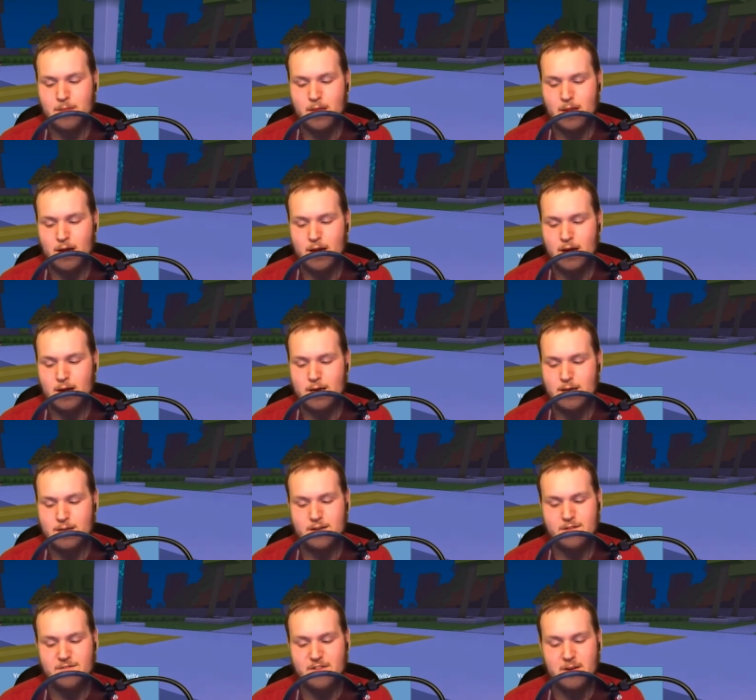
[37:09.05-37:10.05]
Uh, you
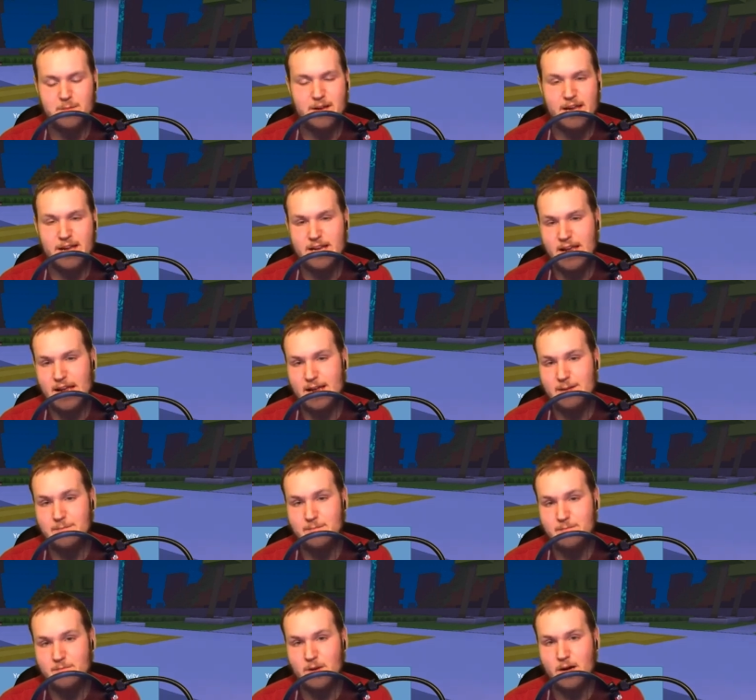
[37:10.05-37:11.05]
can find me in game
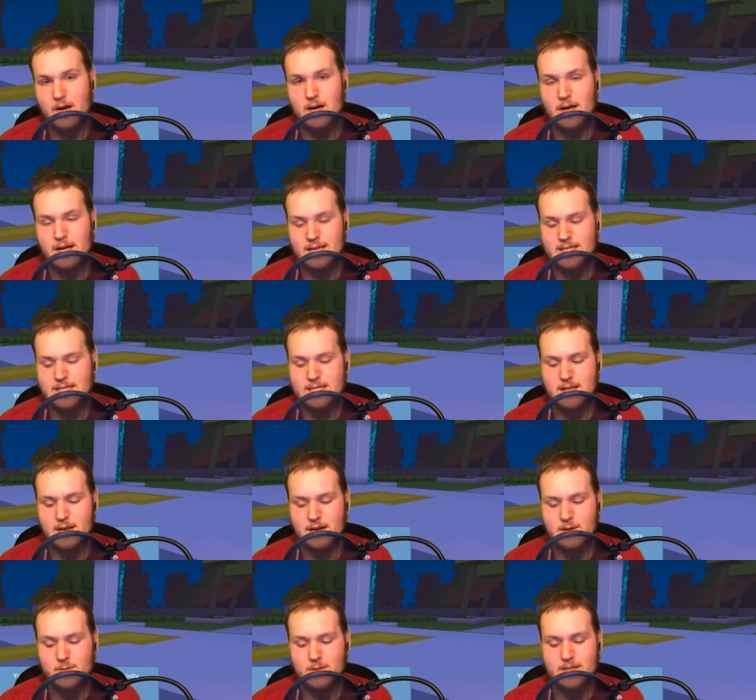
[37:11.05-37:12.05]
uh, at
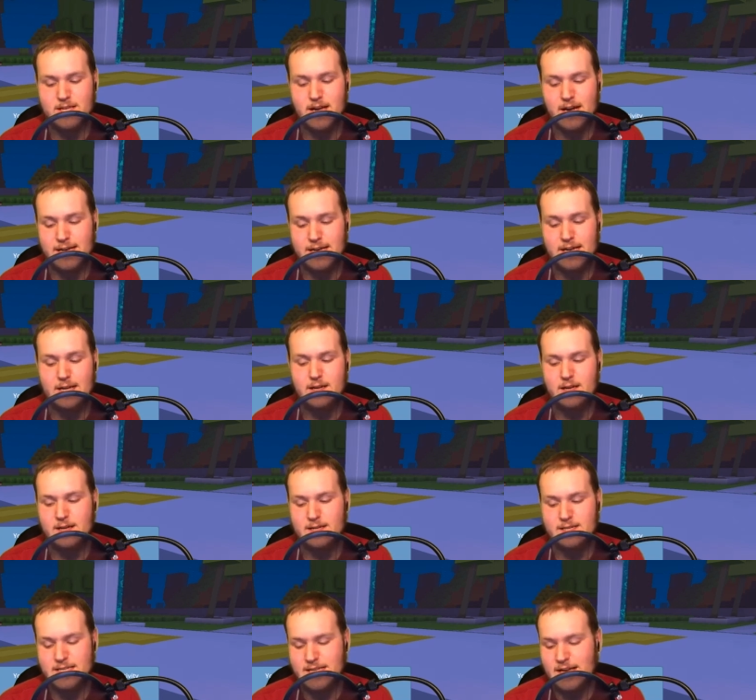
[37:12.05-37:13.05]
uh, with Tiny uh,
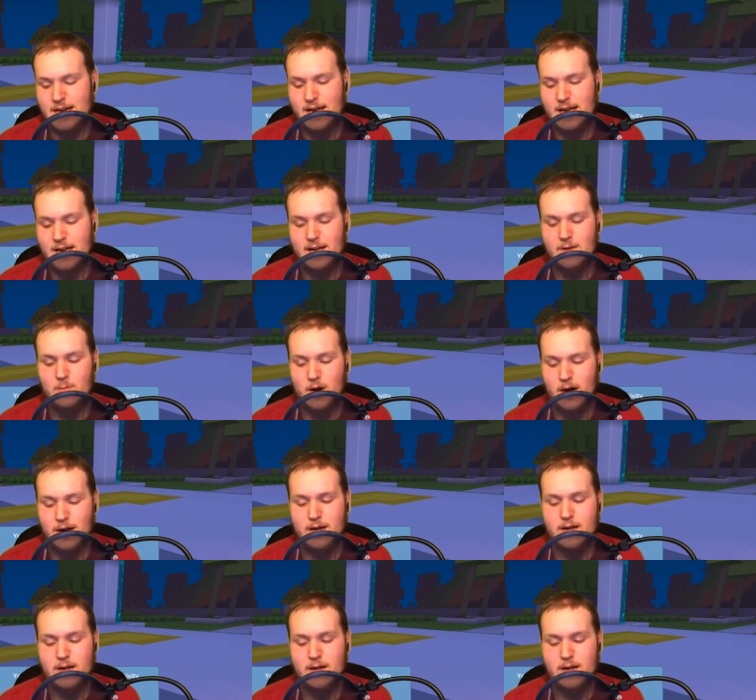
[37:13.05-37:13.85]
T I N Y.